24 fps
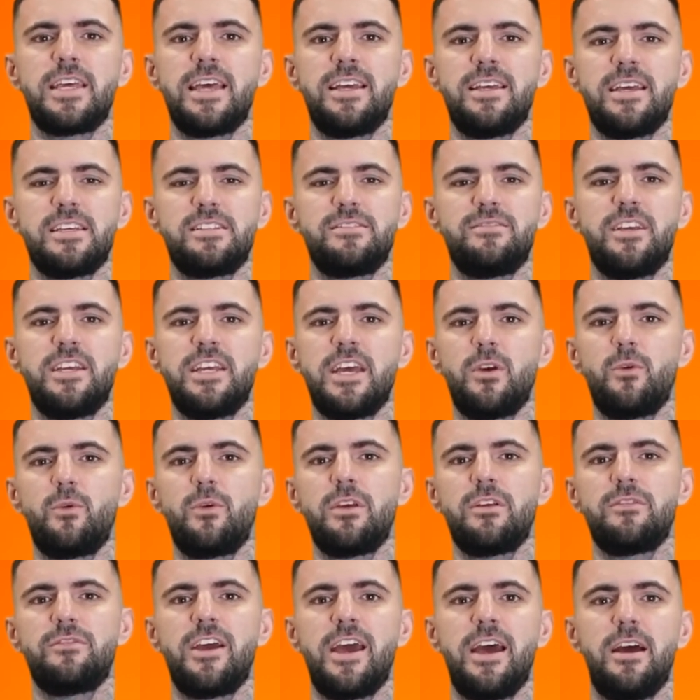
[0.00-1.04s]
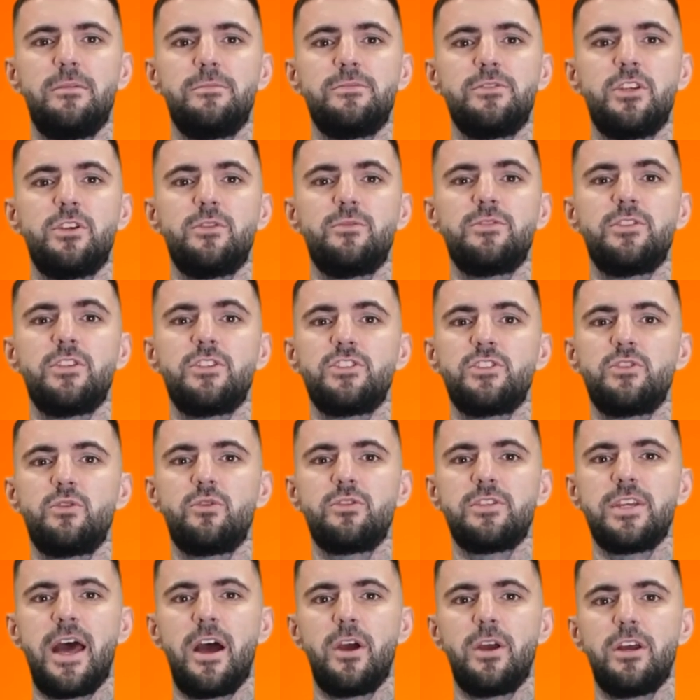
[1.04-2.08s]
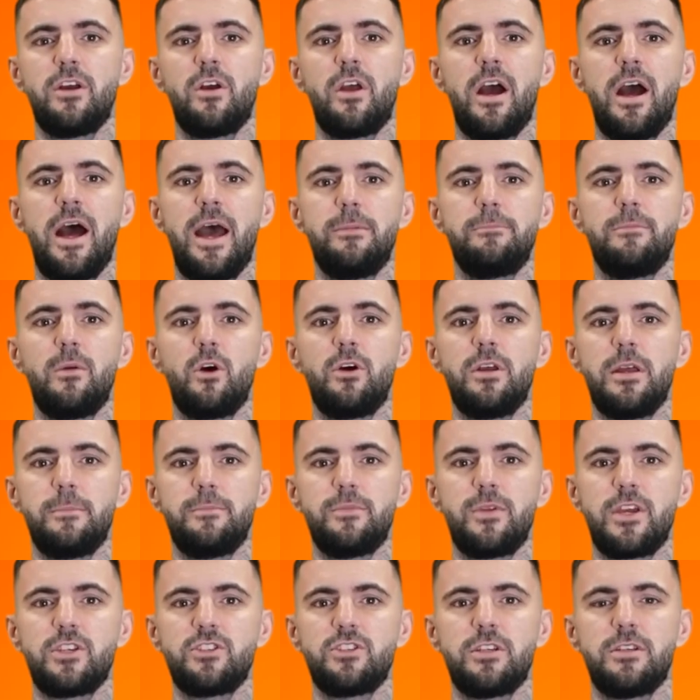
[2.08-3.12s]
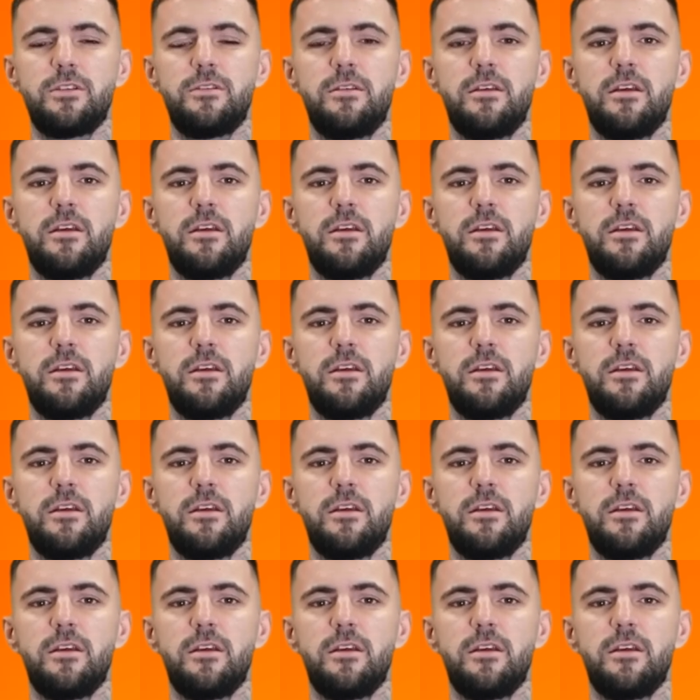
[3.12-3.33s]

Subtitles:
in this video will have helped you to sort out your high boiler pressure,